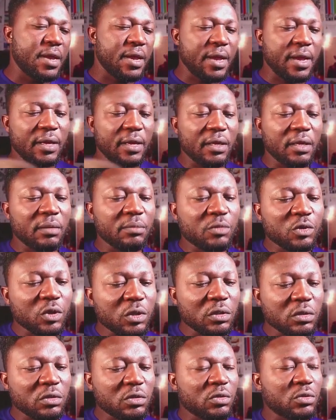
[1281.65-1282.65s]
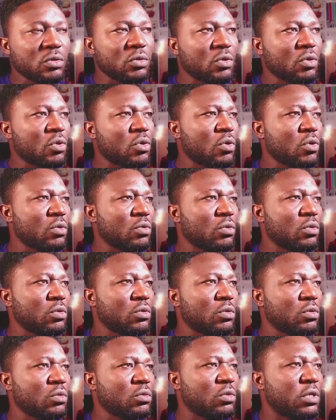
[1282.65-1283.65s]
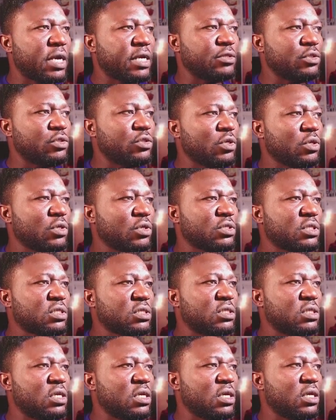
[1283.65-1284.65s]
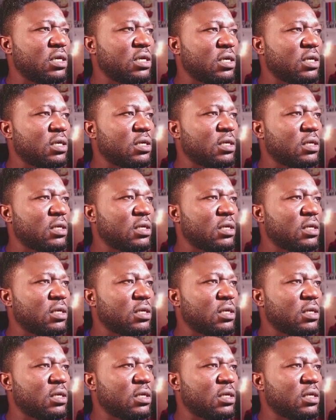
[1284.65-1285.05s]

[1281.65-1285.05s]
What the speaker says: and I'm going to adjust the